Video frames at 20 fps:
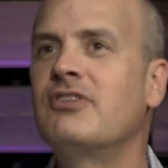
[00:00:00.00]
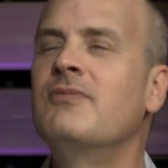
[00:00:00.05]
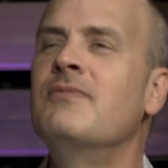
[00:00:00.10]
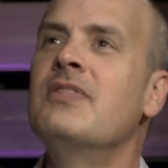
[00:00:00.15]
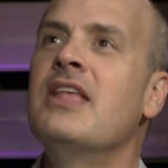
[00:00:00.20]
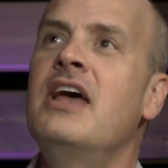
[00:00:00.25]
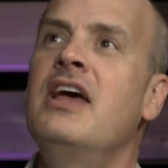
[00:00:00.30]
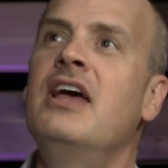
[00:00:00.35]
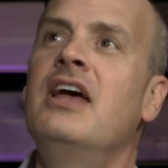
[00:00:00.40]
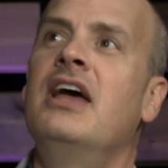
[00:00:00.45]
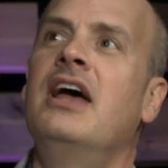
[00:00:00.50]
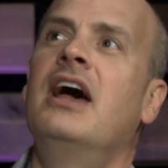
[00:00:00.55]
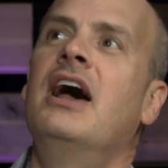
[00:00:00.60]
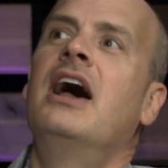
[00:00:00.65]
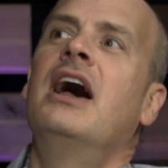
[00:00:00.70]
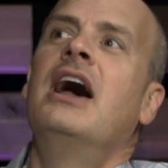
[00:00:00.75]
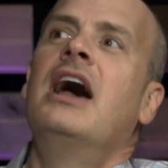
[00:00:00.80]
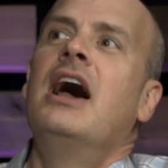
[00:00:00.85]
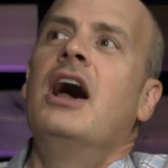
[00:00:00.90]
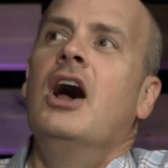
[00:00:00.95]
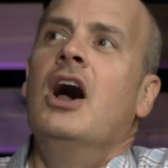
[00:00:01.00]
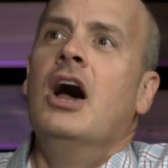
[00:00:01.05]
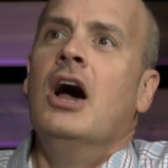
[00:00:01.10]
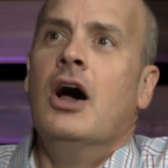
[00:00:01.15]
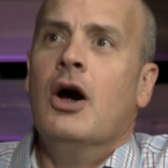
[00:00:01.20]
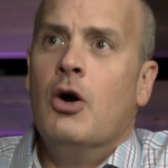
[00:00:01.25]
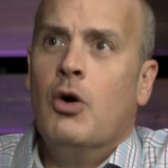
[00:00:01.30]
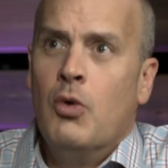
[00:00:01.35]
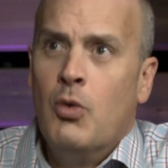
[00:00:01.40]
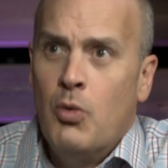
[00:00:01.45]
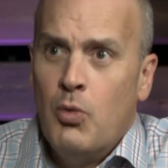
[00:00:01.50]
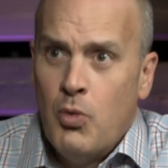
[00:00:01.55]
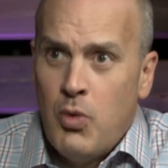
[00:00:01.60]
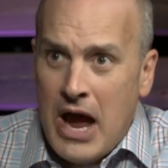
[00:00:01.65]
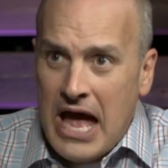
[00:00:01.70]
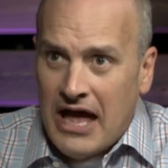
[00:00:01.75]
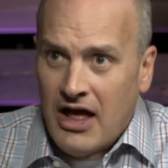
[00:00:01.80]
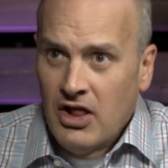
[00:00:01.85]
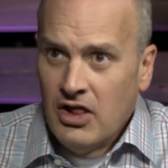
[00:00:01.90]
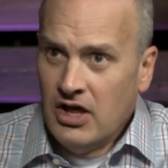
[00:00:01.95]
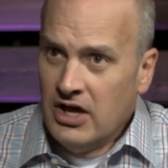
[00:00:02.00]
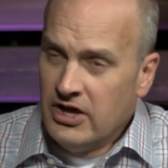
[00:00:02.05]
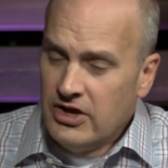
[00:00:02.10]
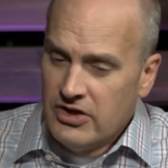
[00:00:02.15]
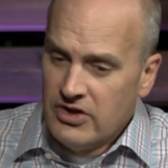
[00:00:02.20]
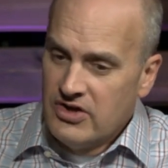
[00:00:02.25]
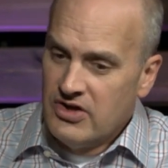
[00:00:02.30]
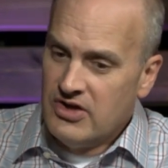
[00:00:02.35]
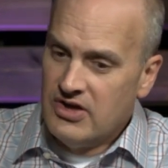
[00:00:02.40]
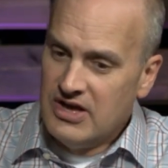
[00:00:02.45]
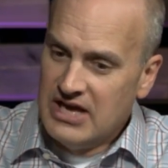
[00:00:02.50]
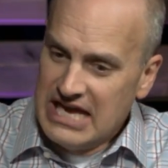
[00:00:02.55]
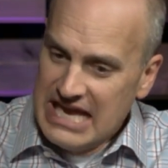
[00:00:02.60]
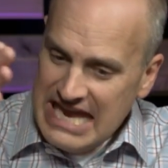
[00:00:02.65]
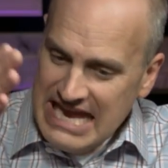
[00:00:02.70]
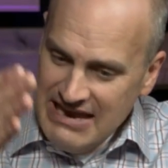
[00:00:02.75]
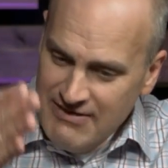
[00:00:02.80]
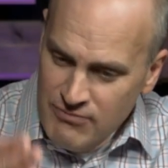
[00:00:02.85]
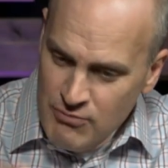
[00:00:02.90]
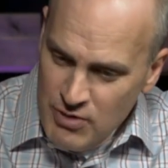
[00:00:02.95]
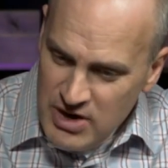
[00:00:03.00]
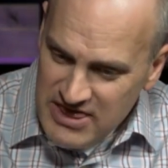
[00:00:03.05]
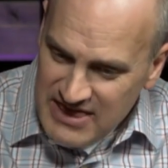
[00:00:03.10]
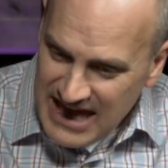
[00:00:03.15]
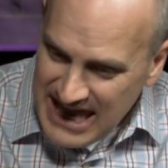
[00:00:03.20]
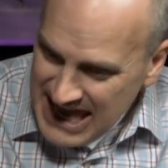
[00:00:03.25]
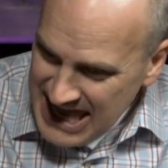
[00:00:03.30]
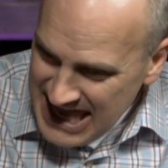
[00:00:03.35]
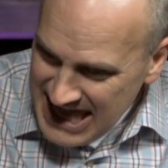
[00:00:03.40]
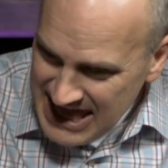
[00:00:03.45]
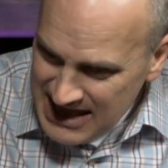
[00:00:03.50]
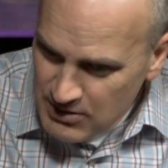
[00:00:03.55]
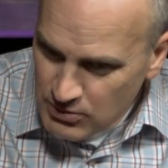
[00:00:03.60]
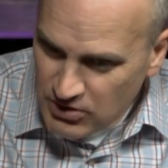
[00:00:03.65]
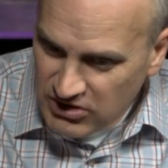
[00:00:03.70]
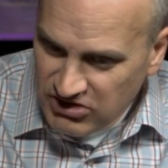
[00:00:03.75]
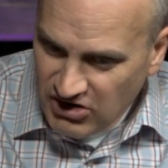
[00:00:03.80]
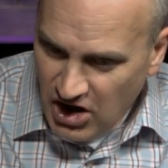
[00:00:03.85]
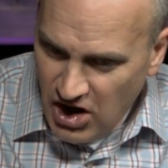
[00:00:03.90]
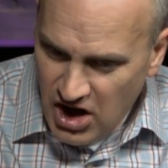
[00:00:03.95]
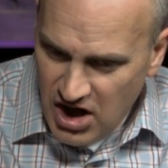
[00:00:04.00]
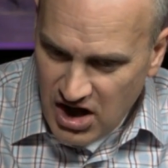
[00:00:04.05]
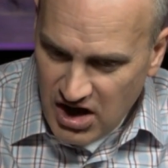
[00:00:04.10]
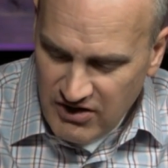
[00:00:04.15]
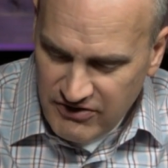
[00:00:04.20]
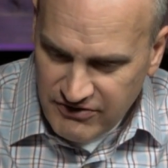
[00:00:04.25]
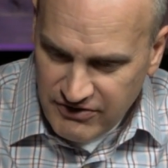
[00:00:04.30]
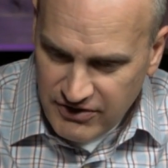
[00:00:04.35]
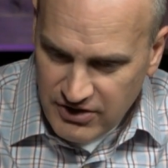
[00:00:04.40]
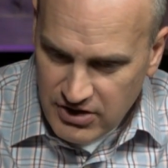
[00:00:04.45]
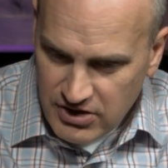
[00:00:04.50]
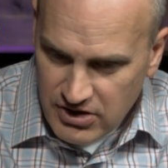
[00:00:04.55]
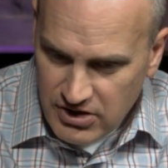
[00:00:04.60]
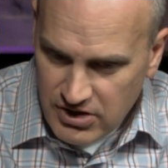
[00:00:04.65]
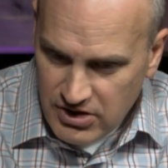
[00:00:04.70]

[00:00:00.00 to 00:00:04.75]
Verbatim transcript: And well, even when the head was off,